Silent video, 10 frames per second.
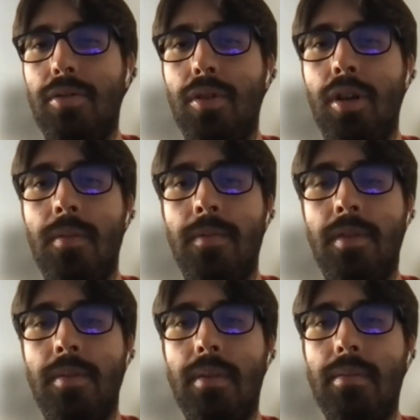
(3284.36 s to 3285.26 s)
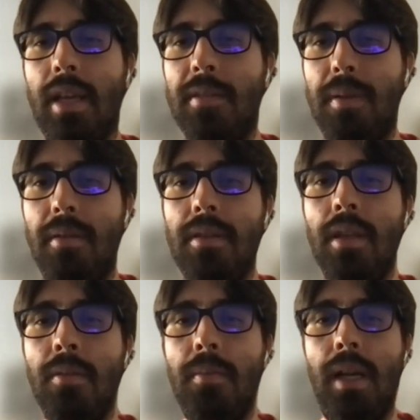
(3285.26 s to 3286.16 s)
should come from experience
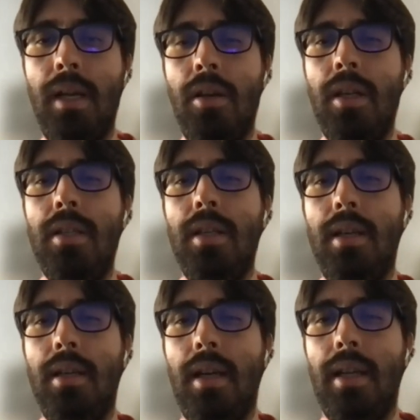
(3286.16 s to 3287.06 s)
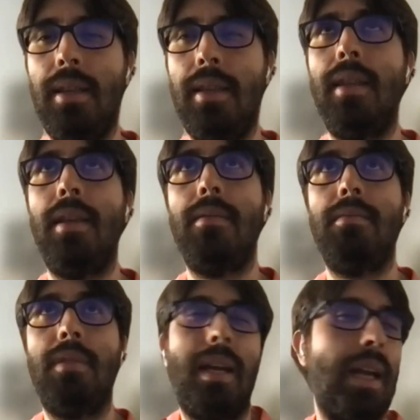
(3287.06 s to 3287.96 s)
and domain knowledge. And I think,
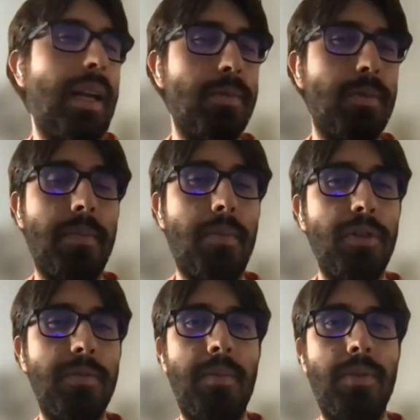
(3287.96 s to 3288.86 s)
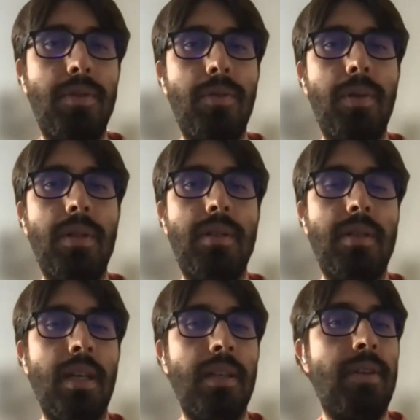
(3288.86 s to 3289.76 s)
yeah, I guess what most people do is
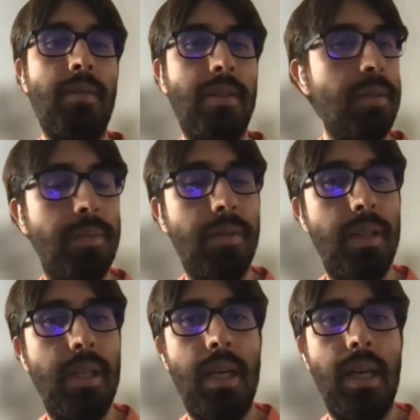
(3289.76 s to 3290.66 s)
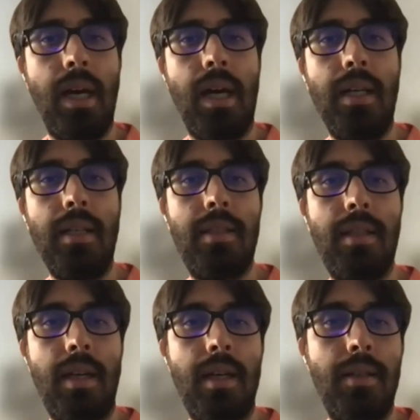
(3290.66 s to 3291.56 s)
start very simple and
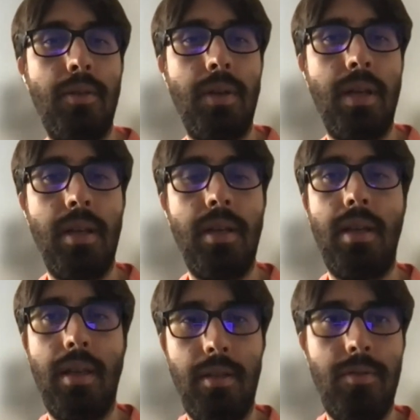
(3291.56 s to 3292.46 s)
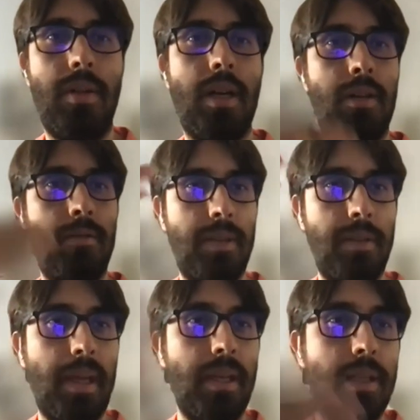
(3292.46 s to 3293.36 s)
start looking into kind of
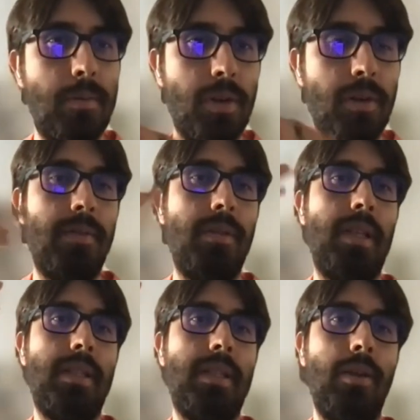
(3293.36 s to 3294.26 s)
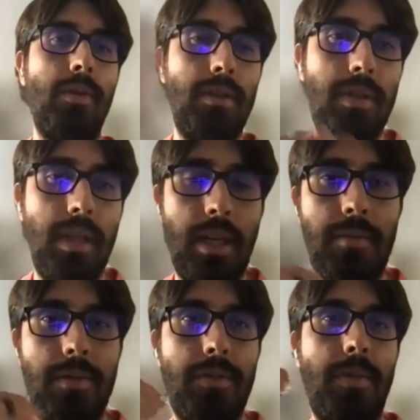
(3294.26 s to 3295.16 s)
the Bayesian workflow. Let's say, look into the
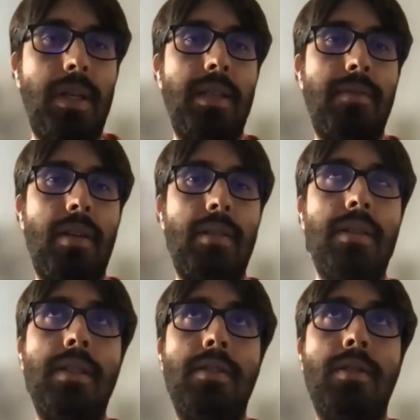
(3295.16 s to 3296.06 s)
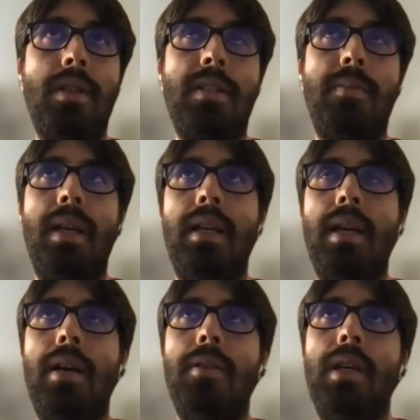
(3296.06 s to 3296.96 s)
errors where the variance is not explained,
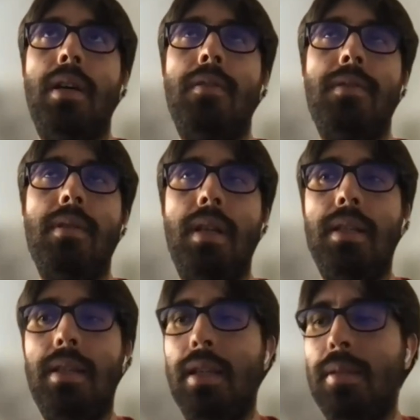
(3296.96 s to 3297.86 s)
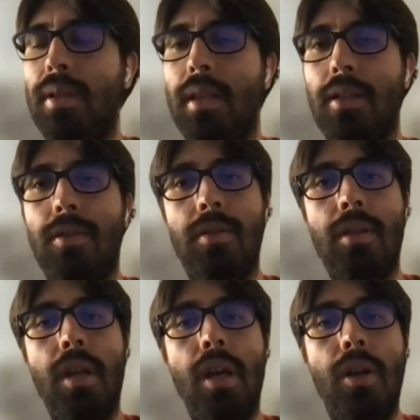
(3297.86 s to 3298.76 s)
how the out of, let's say, the predictions
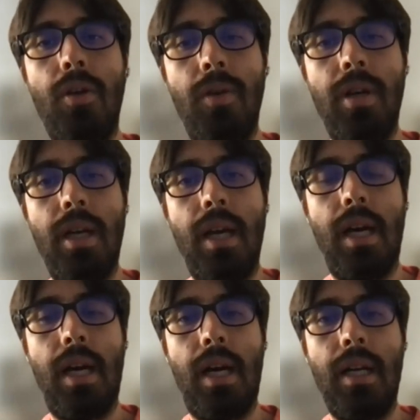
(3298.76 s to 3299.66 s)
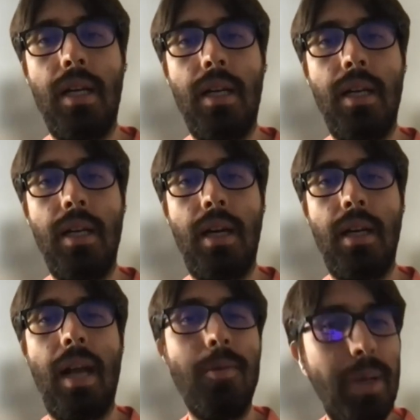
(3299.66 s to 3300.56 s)
look, and,
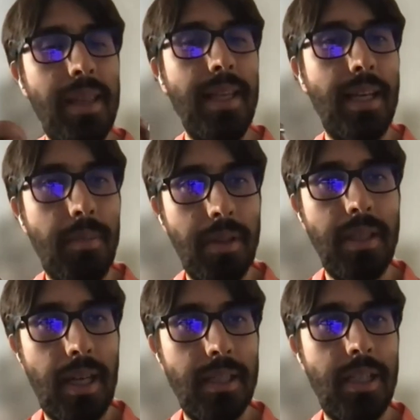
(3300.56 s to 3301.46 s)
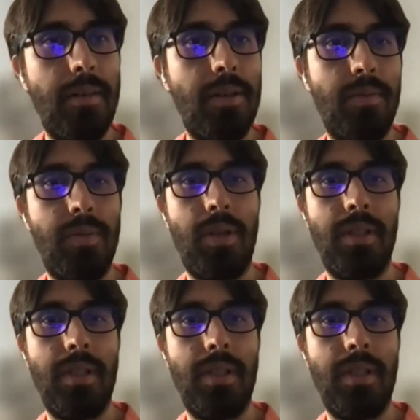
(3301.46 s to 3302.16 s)
and, and really think about the data generation